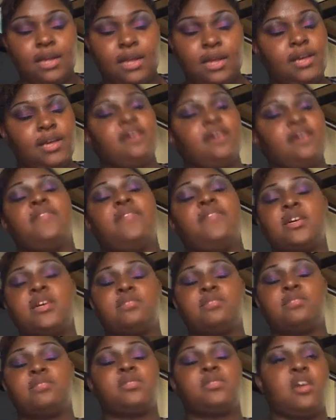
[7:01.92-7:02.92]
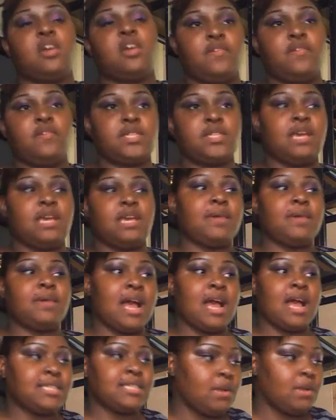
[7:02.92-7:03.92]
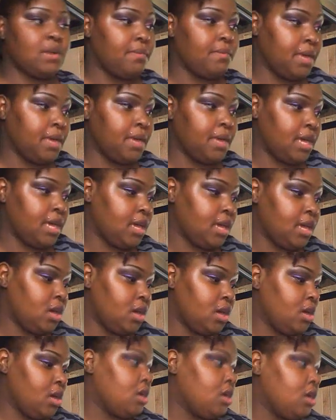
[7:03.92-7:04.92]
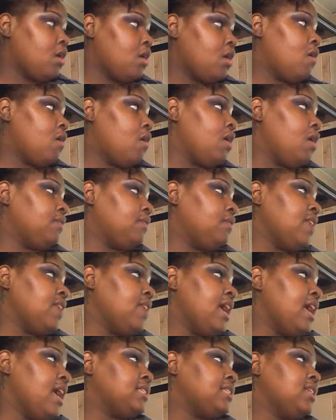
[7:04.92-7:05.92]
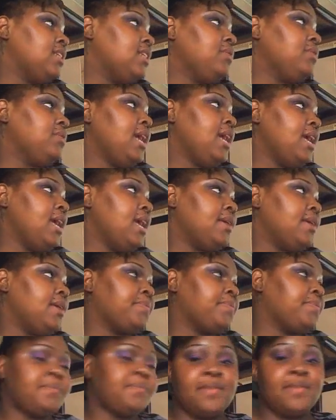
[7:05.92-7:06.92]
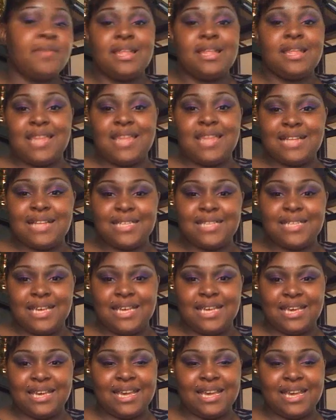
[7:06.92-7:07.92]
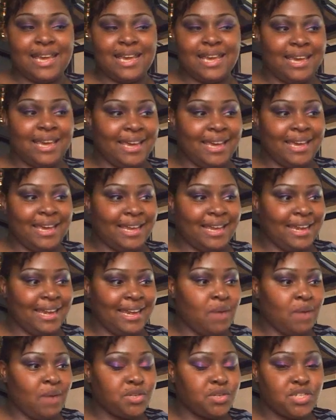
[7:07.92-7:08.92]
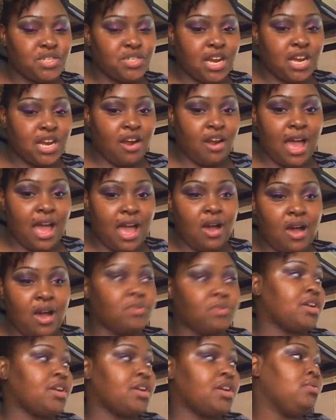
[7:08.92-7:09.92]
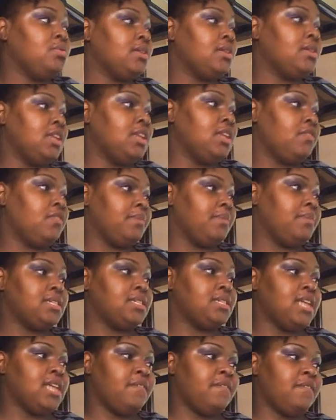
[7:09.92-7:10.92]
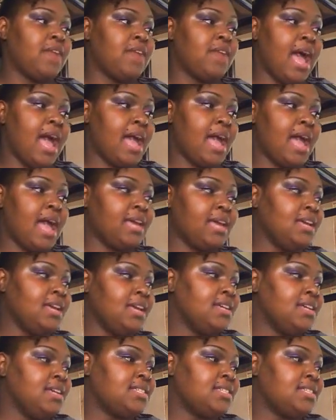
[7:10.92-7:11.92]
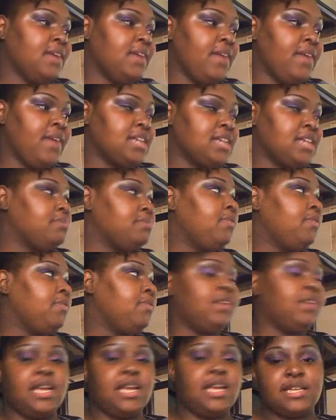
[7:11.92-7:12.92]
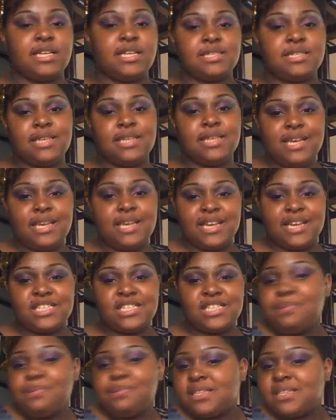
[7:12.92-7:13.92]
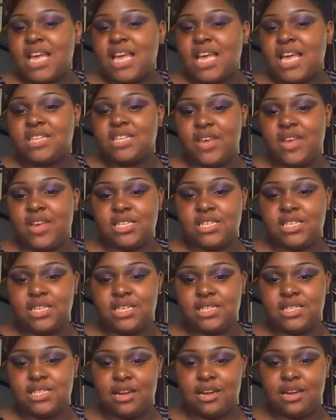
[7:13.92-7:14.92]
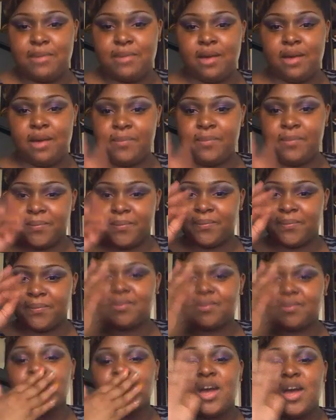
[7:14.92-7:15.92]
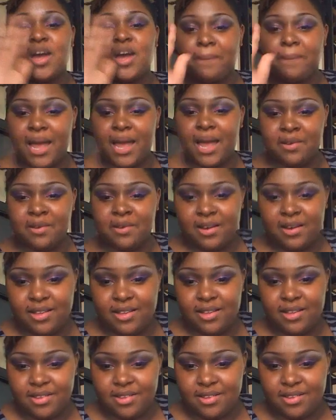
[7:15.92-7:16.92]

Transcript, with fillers: love customer service. Keep in contact with me, all of that. So, yeah, that's it. And I want you to check her out. I want y'all to do one thing for me stay fly, stay fashionable for less. It's your plus size fashionista, and I'm out. Bye, y'all.